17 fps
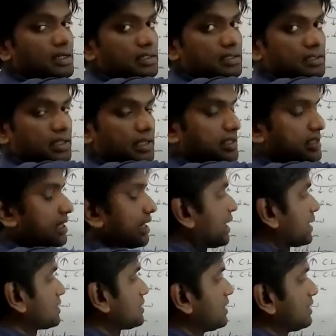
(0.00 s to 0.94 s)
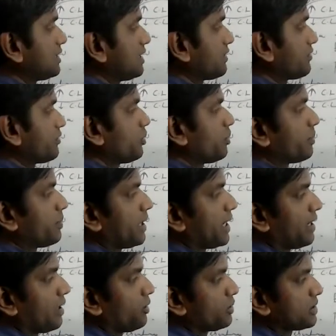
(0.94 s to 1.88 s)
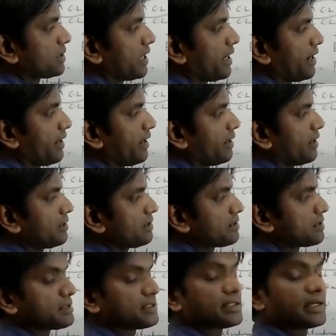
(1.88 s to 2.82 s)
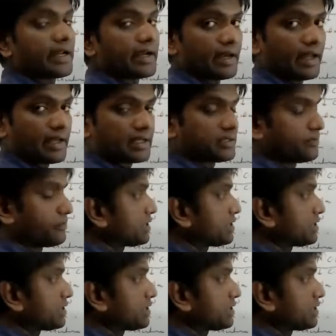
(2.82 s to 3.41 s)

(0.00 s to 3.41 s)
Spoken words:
6 lakhs, and therefore my outstanding is 8 lakhs,